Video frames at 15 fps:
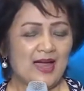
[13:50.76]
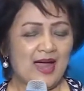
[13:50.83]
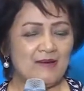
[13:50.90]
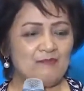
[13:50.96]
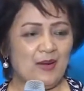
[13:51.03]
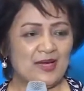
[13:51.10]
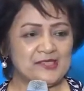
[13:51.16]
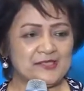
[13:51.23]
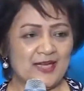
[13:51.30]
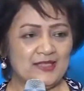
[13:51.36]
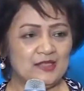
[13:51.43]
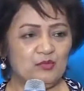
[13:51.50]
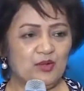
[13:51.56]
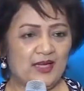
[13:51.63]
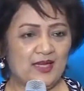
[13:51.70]
a
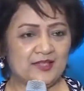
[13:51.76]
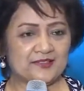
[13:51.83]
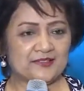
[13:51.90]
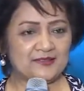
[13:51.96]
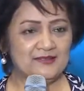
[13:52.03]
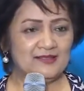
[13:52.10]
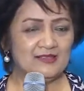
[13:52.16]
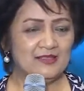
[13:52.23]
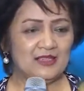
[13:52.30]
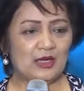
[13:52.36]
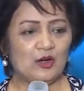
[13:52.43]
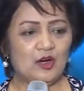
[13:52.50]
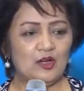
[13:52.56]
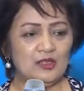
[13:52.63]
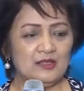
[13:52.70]
patient with
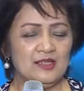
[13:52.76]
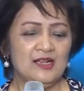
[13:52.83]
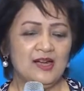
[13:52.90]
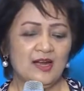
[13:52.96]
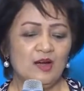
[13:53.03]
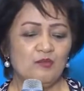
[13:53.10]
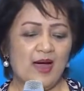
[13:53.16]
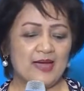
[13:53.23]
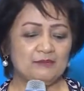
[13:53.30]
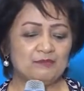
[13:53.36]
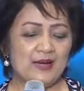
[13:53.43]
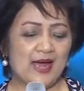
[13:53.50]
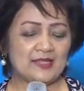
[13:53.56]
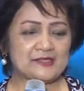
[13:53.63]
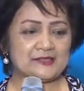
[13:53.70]
low white
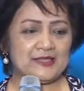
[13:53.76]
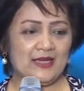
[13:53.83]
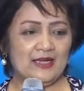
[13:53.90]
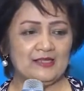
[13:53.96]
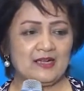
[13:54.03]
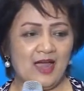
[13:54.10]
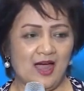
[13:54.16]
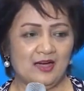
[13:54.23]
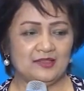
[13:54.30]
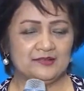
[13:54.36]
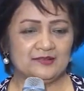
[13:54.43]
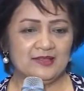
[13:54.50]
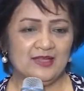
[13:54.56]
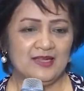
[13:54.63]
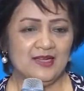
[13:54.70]
blood cell count